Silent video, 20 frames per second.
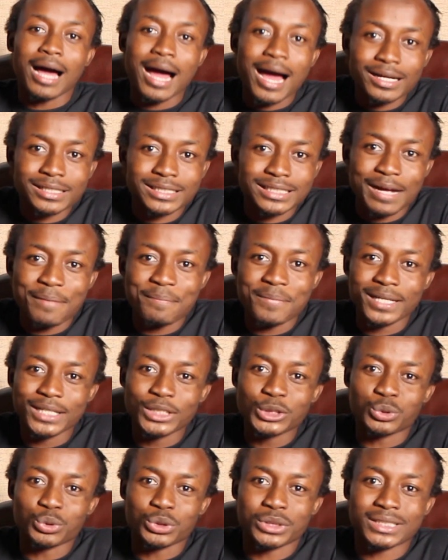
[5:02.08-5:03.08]
ask
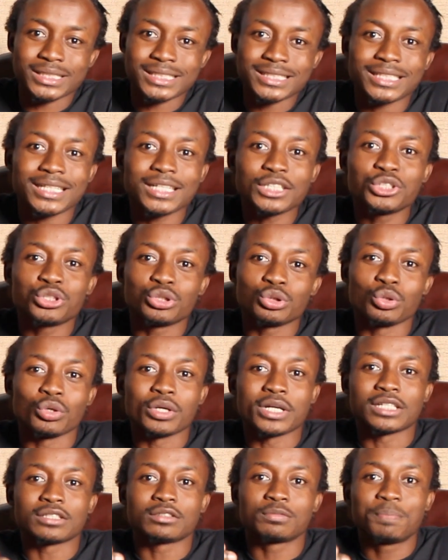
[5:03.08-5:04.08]
somebody to send
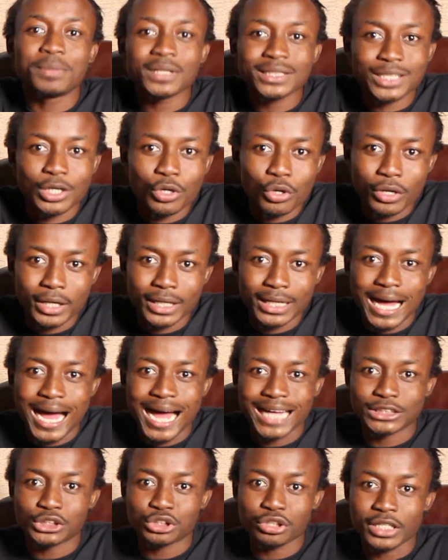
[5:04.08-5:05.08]
you his Bitcoin
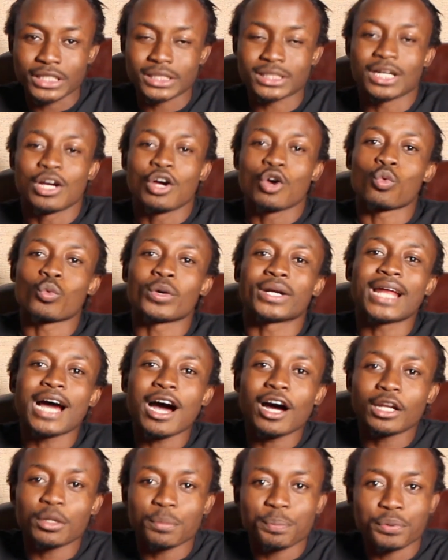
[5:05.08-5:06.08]
address
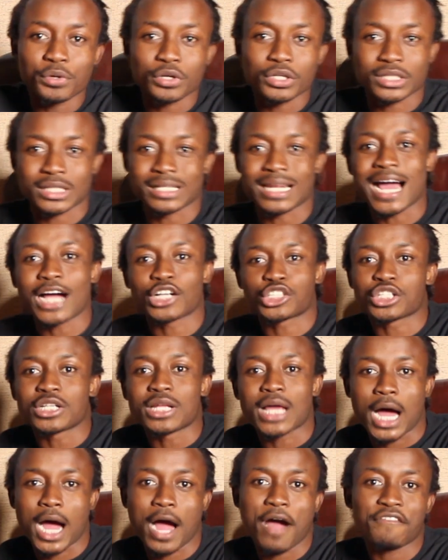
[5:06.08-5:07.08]
without the person
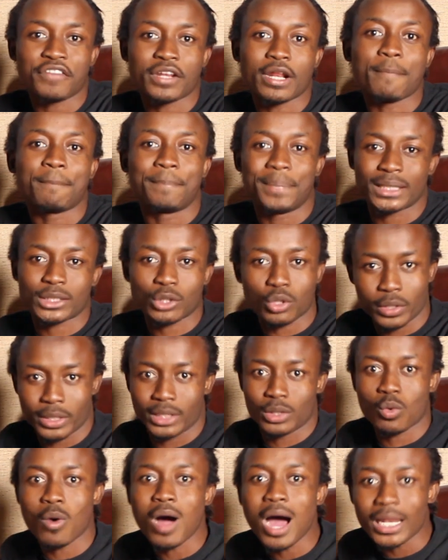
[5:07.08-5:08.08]
actually having a
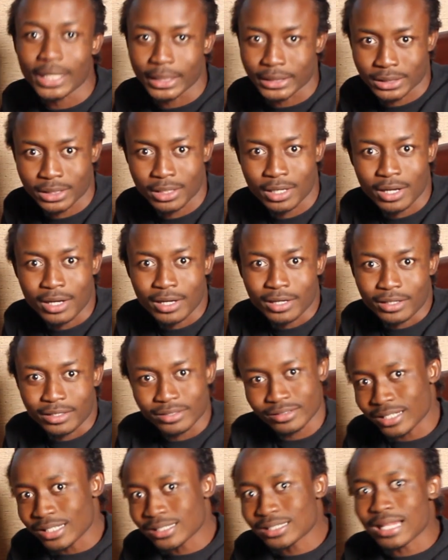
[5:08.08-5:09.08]
Bitcoin wallet.
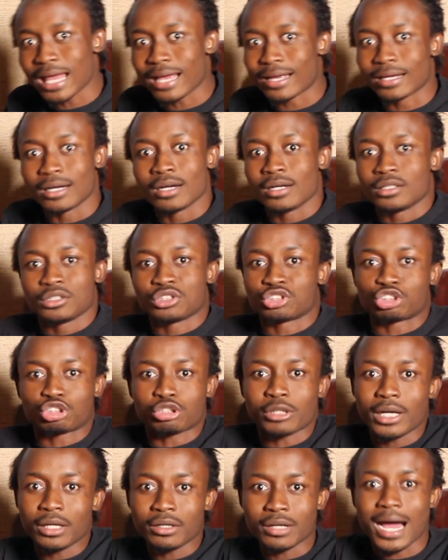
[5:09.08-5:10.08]
It's just like
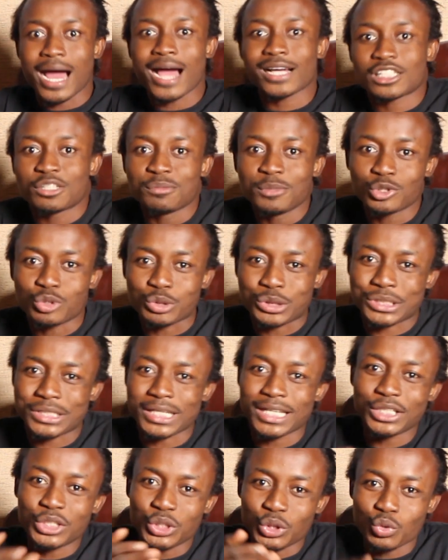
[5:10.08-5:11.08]
trying to ask me to
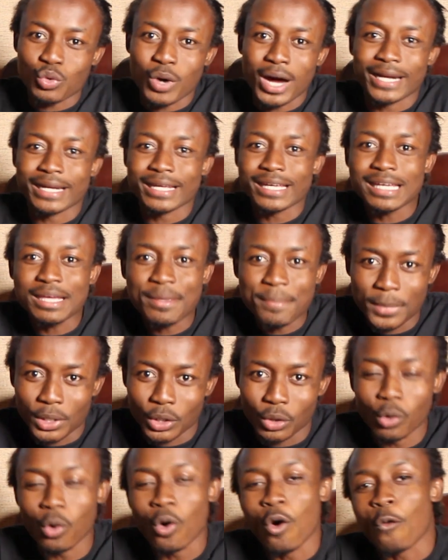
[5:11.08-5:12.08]
send you an
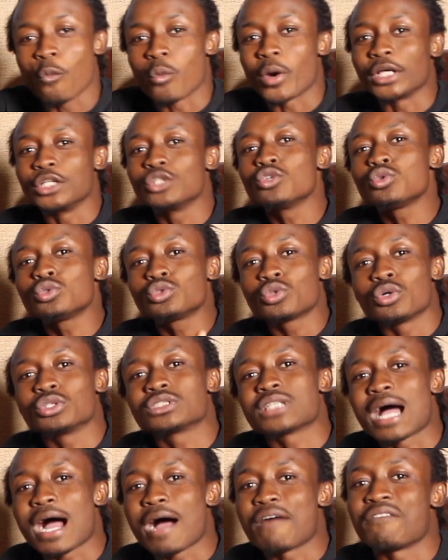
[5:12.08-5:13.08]
email when you
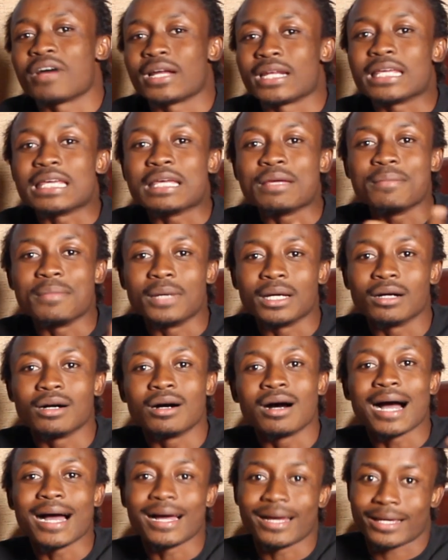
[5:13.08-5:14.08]
don't have an
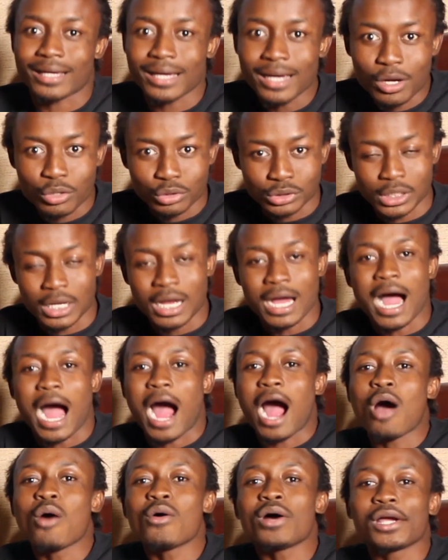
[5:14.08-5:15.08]
email account?
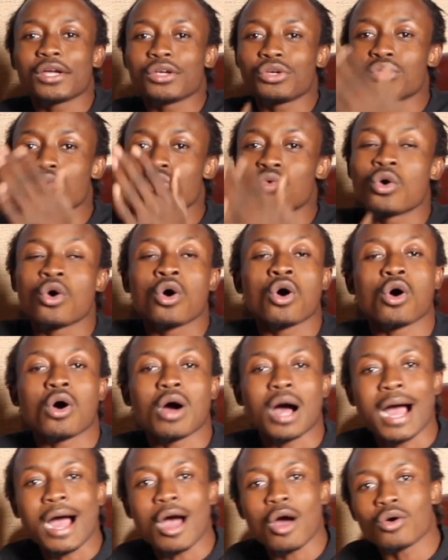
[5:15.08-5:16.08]
How are you,
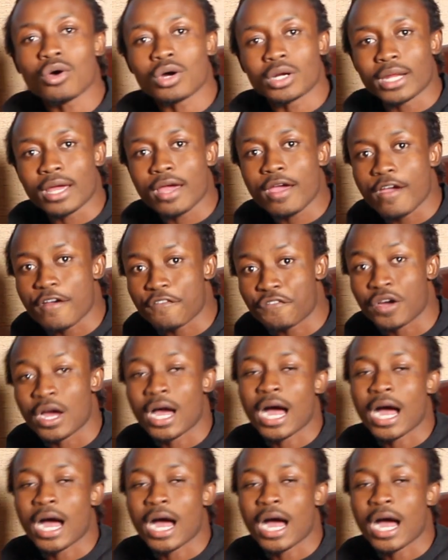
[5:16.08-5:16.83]
or how on earth